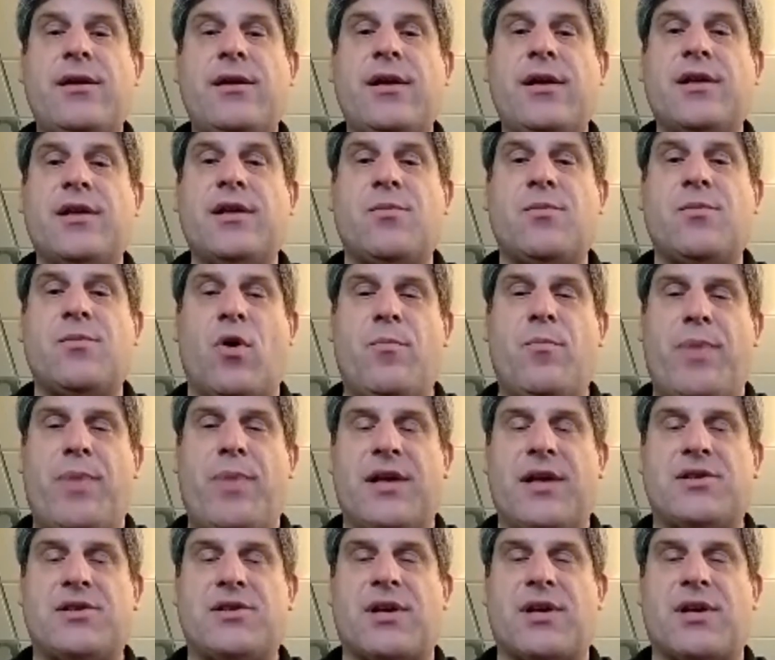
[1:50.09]
It's a more
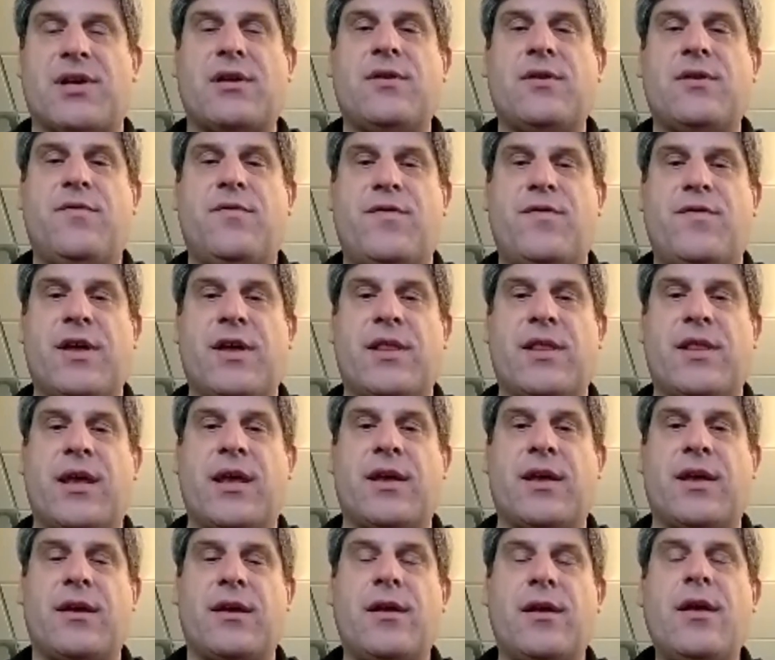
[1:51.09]
basic
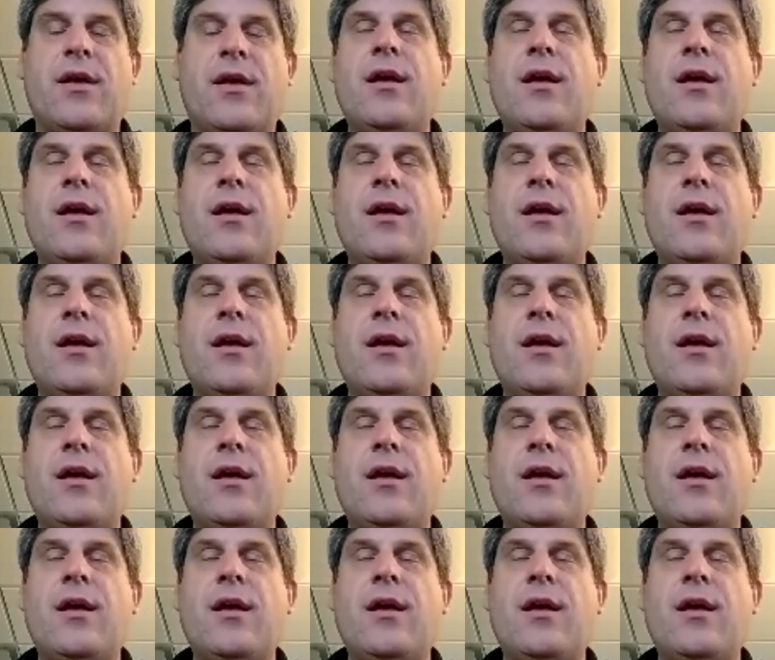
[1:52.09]
feeling.